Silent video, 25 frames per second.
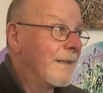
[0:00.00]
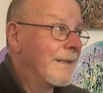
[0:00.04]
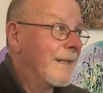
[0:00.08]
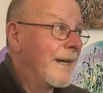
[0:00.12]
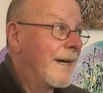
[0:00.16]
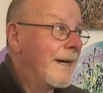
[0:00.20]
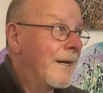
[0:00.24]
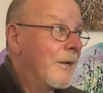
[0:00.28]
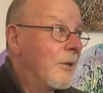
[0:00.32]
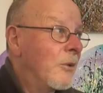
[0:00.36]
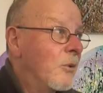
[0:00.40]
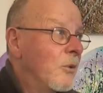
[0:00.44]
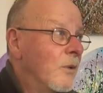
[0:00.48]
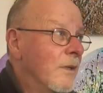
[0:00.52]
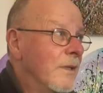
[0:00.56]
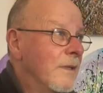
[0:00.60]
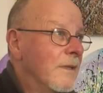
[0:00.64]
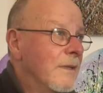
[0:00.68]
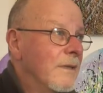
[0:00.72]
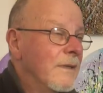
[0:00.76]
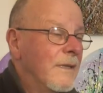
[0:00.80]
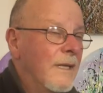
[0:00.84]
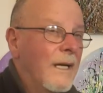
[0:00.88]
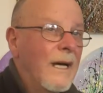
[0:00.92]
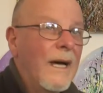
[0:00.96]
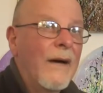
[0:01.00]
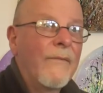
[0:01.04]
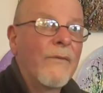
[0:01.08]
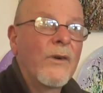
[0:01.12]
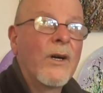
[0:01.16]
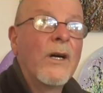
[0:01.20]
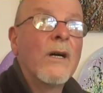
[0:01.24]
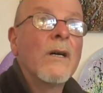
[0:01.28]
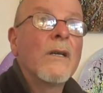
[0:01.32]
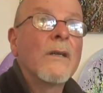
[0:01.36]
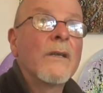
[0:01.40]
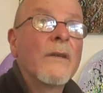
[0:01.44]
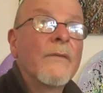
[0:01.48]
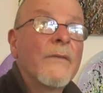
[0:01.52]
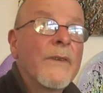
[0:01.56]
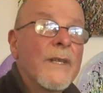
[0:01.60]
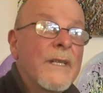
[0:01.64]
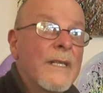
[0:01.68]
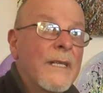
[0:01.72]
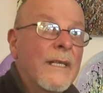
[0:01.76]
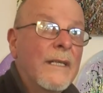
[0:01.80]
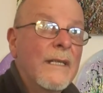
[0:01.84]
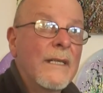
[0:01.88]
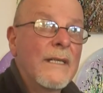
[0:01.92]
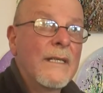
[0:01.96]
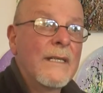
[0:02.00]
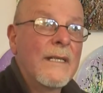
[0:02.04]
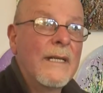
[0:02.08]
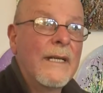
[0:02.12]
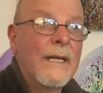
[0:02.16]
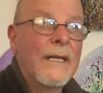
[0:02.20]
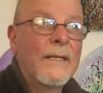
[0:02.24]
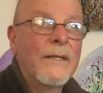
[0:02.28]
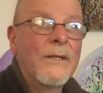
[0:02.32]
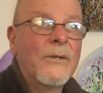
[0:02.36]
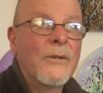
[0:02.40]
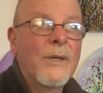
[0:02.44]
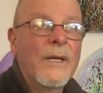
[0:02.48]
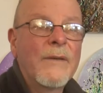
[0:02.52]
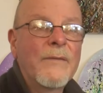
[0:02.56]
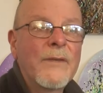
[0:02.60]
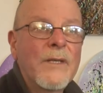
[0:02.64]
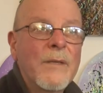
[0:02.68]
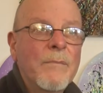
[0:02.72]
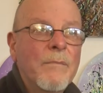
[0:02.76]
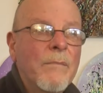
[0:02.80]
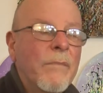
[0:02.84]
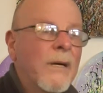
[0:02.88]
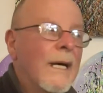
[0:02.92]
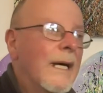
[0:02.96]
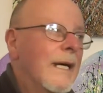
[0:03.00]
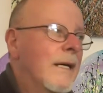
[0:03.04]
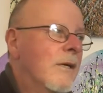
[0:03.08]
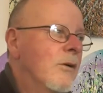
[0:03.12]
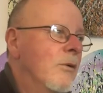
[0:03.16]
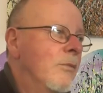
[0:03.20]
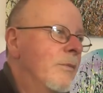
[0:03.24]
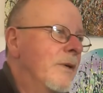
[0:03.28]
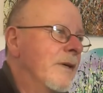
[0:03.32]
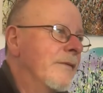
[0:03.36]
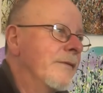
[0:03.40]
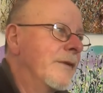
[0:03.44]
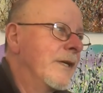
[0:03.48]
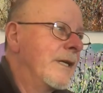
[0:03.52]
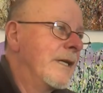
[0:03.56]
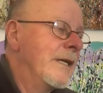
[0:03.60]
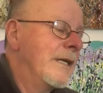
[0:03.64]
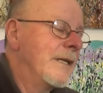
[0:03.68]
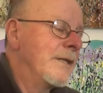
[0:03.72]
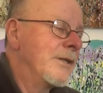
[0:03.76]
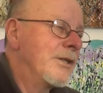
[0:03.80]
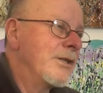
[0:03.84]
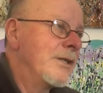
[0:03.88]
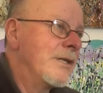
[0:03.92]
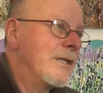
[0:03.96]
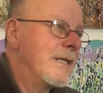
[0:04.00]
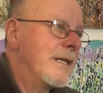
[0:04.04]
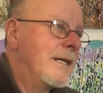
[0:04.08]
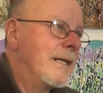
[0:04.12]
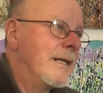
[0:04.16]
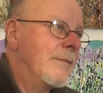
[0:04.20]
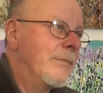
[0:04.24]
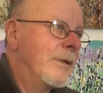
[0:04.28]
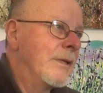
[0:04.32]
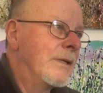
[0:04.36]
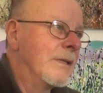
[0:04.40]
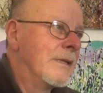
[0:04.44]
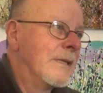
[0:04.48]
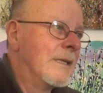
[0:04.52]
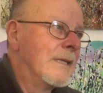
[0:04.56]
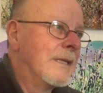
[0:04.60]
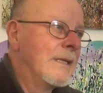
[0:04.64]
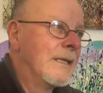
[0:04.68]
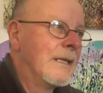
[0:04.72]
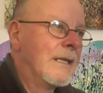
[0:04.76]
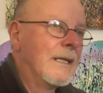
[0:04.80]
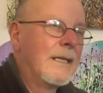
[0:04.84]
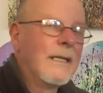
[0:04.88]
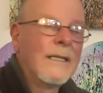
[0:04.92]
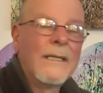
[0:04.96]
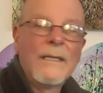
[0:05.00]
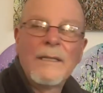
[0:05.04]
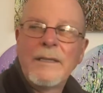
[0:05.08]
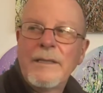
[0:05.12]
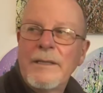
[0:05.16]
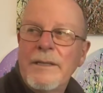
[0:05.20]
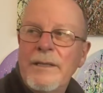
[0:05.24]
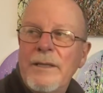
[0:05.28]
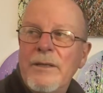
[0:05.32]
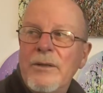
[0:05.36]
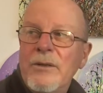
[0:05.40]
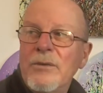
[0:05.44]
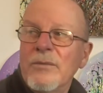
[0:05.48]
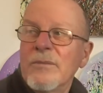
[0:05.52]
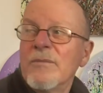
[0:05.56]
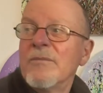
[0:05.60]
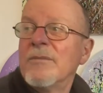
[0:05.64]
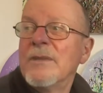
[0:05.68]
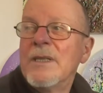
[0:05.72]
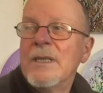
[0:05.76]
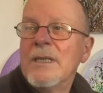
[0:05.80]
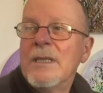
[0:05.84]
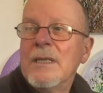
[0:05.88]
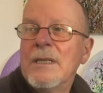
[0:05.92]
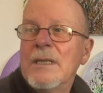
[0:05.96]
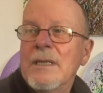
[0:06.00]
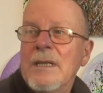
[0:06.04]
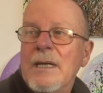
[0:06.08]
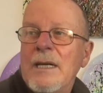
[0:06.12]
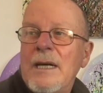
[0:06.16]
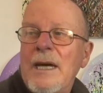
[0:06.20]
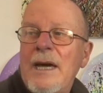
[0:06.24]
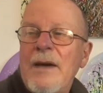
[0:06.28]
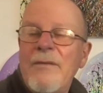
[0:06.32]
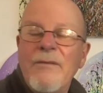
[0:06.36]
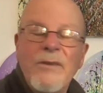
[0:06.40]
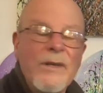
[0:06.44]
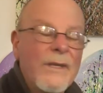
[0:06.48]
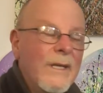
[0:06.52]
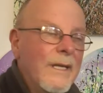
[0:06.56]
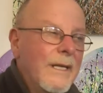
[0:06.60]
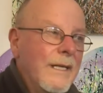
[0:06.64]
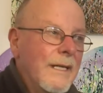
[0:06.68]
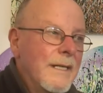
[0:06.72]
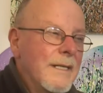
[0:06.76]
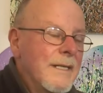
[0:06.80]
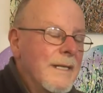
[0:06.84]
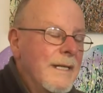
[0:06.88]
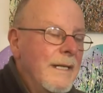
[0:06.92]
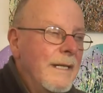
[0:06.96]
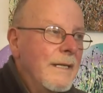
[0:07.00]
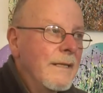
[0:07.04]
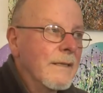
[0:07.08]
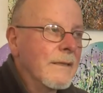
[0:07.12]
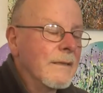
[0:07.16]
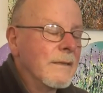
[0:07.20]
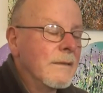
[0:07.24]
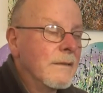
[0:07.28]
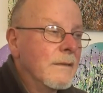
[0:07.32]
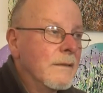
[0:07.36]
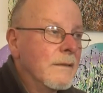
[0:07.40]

now. I've got the facility, I don't have to pack up off the kitchen table. You know, everything is here.